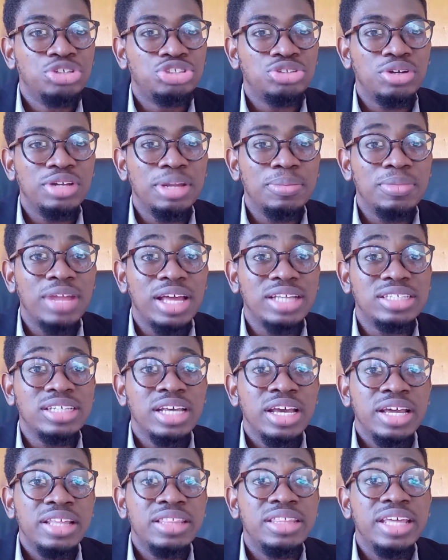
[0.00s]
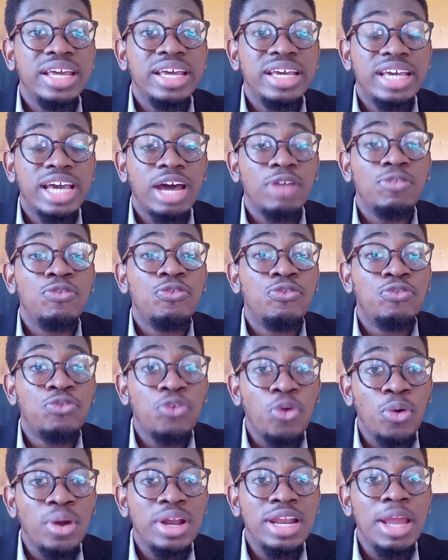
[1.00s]
You show them that they can
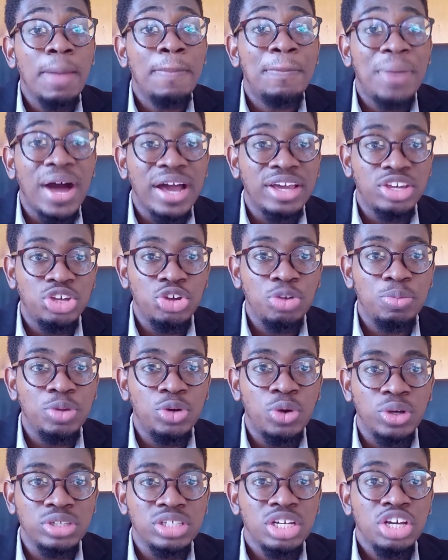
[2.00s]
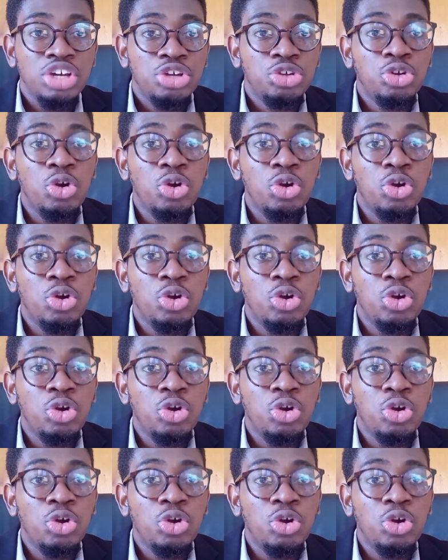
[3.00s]
fully back you because